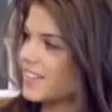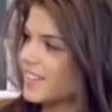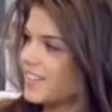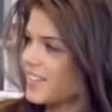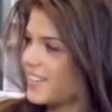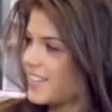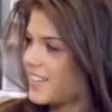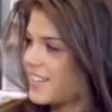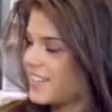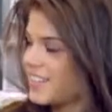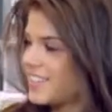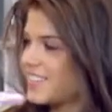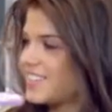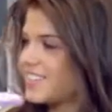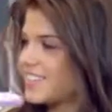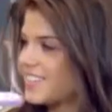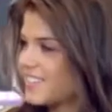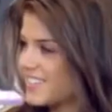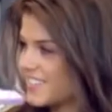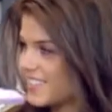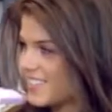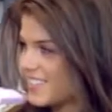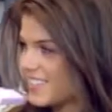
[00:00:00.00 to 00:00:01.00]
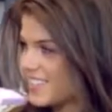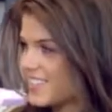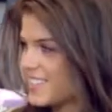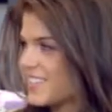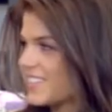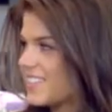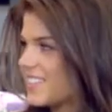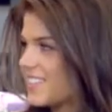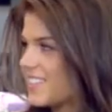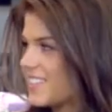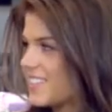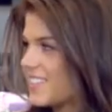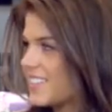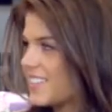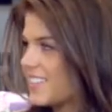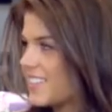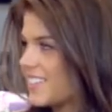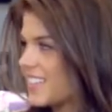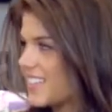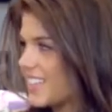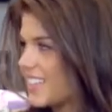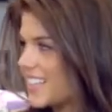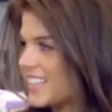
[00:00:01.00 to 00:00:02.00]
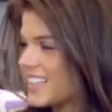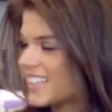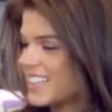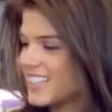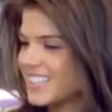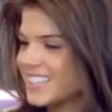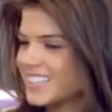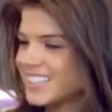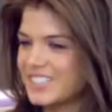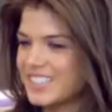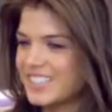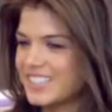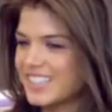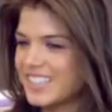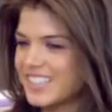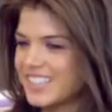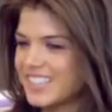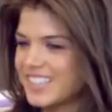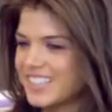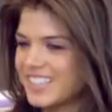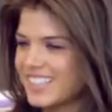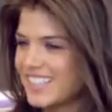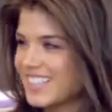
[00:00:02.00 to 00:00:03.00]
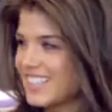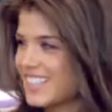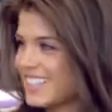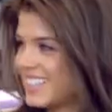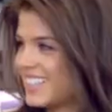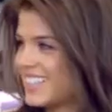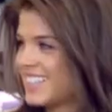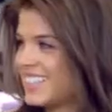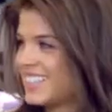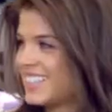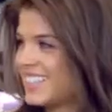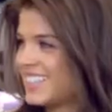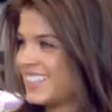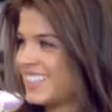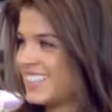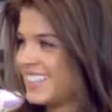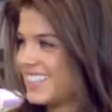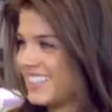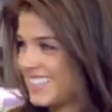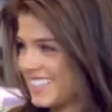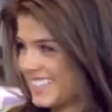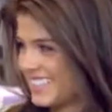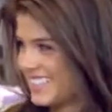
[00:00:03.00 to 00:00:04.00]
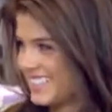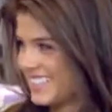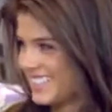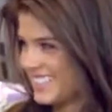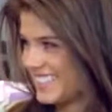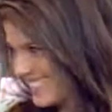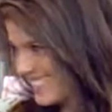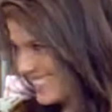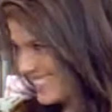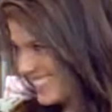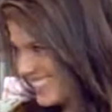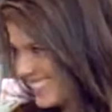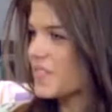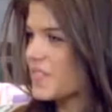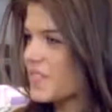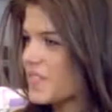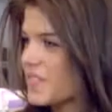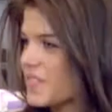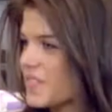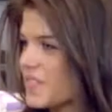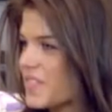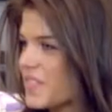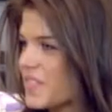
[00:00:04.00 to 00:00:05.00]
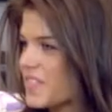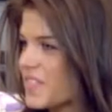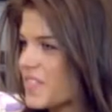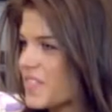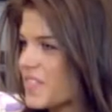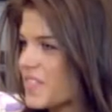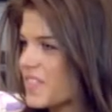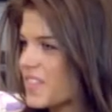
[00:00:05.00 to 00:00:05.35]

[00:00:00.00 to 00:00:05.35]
(not speaking)